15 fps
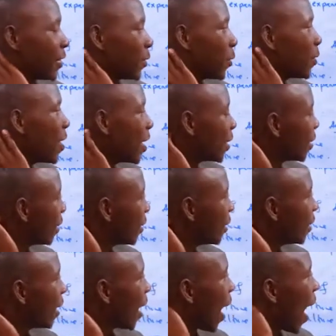so that
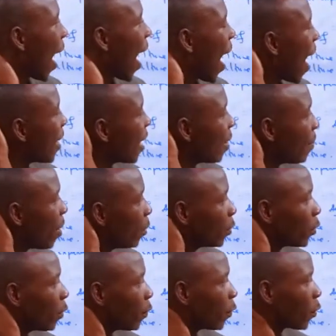a higher
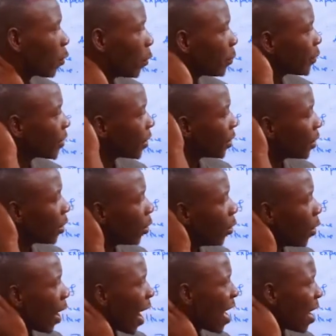amount of crops
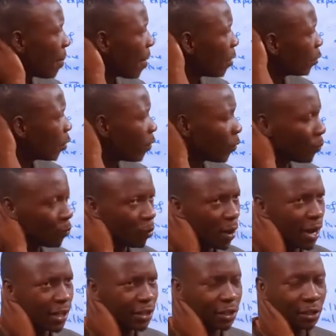or higher amount of
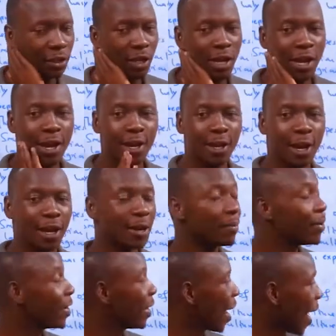production
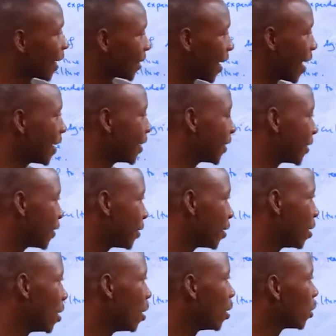can be attained.
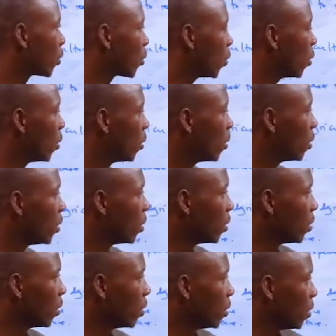So
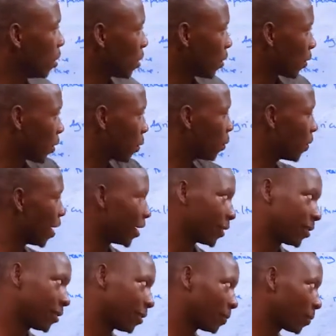through
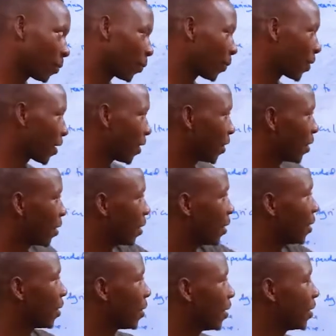that,
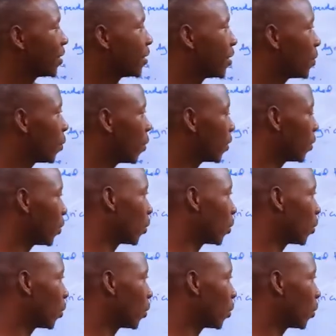this is what